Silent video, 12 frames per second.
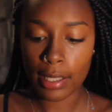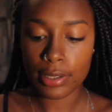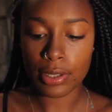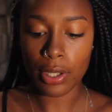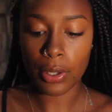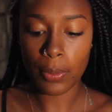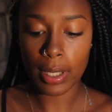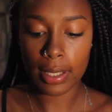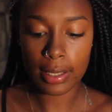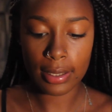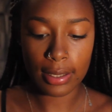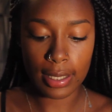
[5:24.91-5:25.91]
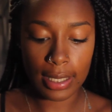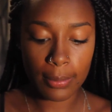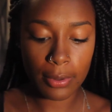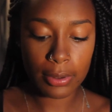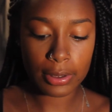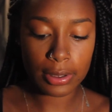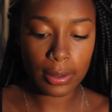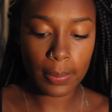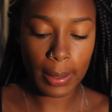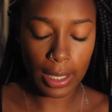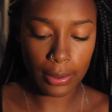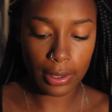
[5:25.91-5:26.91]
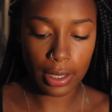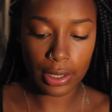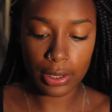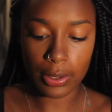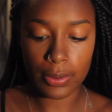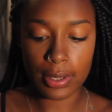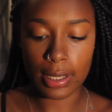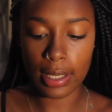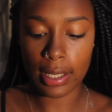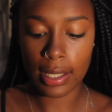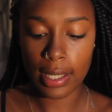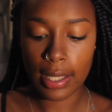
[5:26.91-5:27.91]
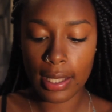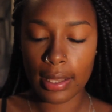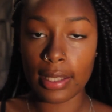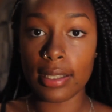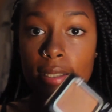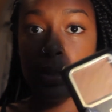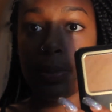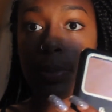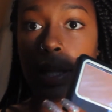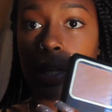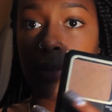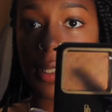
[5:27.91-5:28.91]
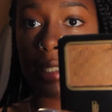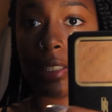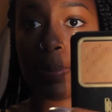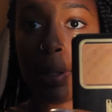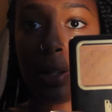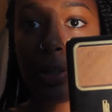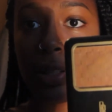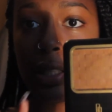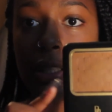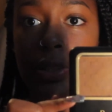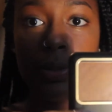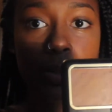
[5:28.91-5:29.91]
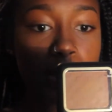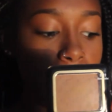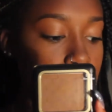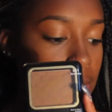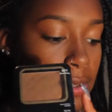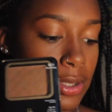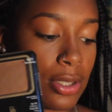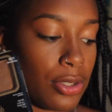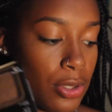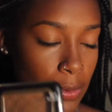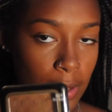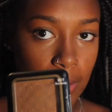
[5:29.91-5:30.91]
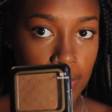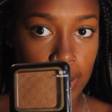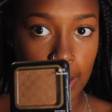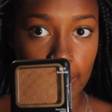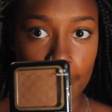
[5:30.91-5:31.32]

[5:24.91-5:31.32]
So then I'm going to powder using this black Radiance powder. You'll see me use 2 of them today.